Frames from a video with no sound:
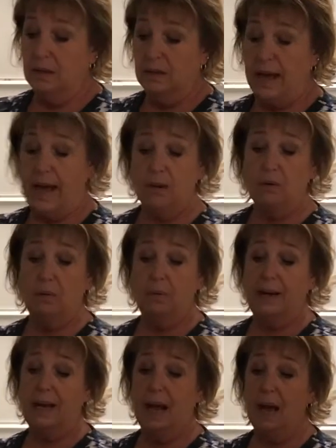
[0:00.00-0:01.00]
lateral
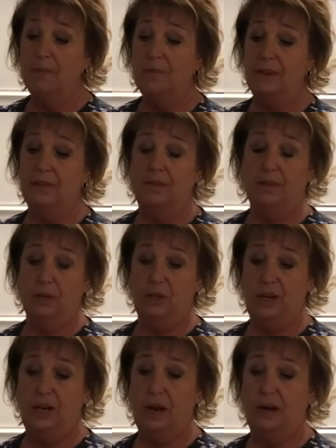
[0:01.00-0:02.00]
recumbent
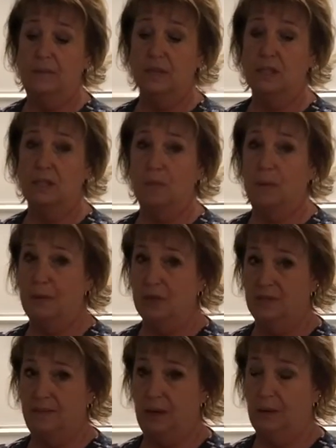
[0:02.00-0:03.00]
version of the
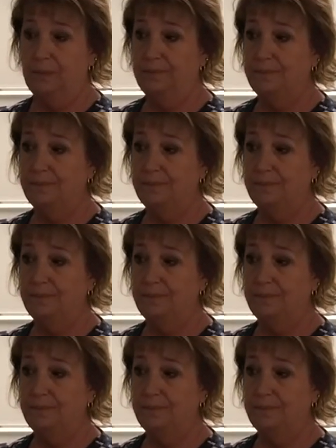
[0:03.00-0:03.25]
swimmer's view.